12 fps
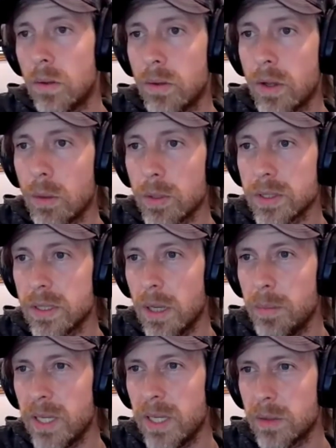there was an
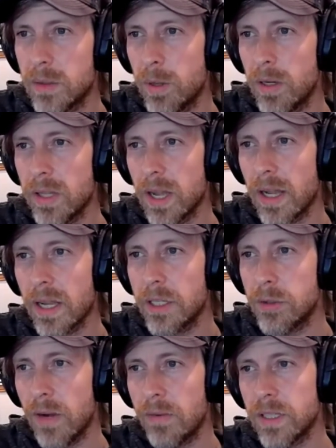update to apparently the Iguide
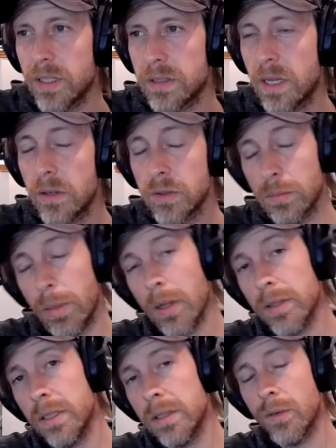drafting standards and
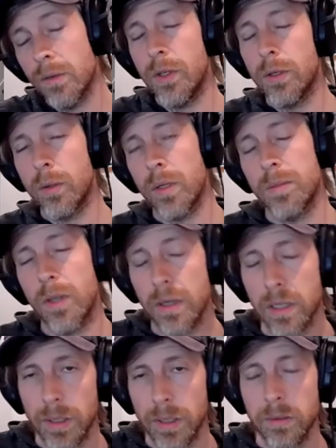policies. So if you don't know what I'm
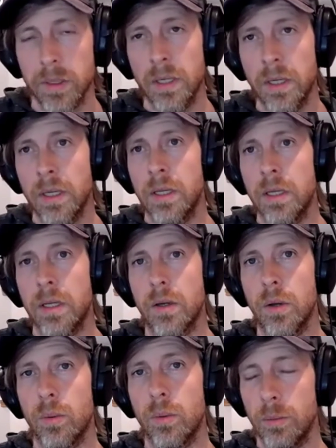talking about,
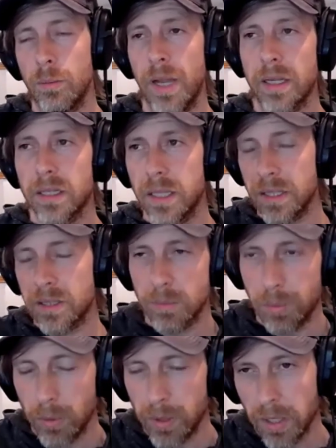go back to that
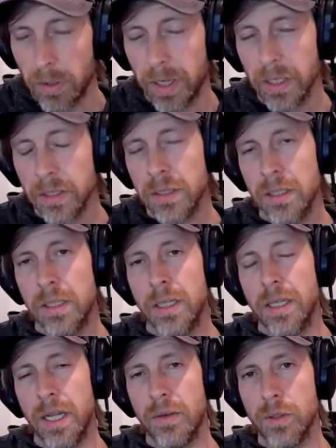support area
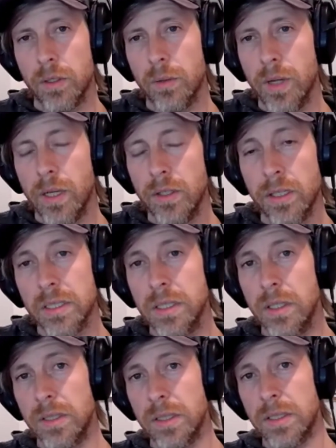and have a look around. You're going to see
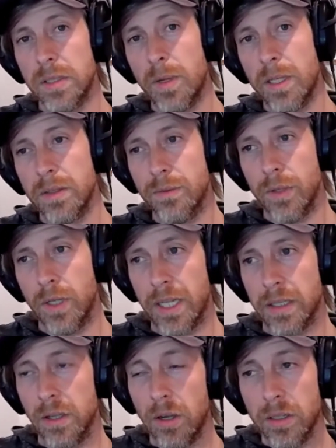there's a space for
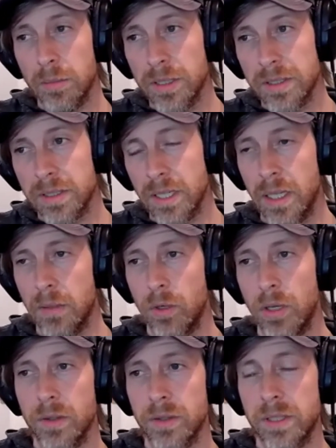like documents, and one
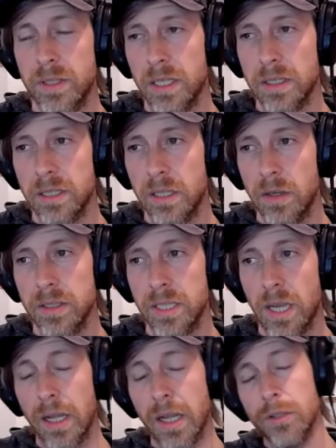of those things in there is the
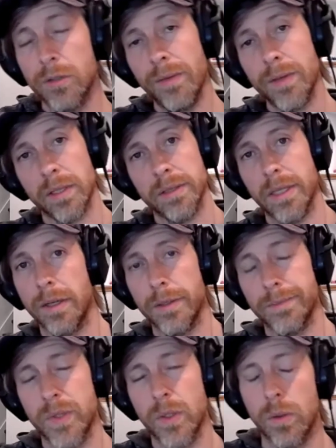Iguide drafting
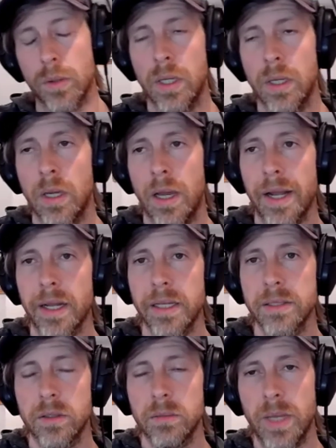standard. So
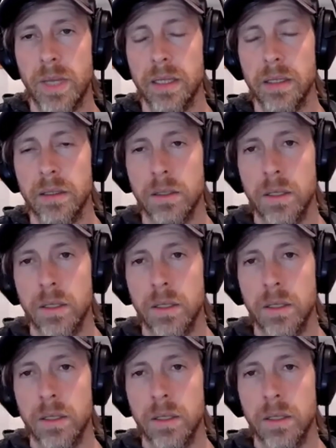Iguides aren't made,